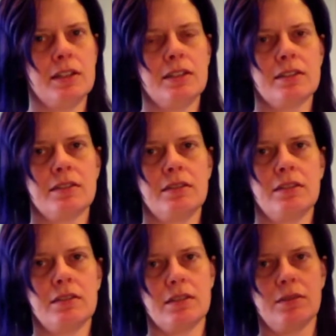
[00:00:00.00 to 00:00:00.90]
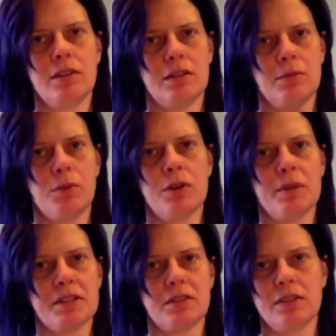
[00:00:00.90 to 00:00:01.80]
It doesn't, the mortar and
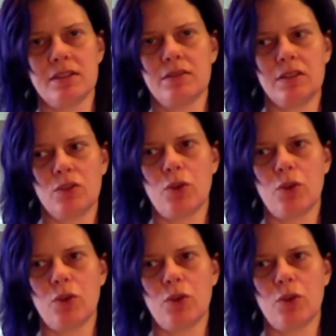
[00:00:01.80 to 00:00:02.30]
pestle doesn't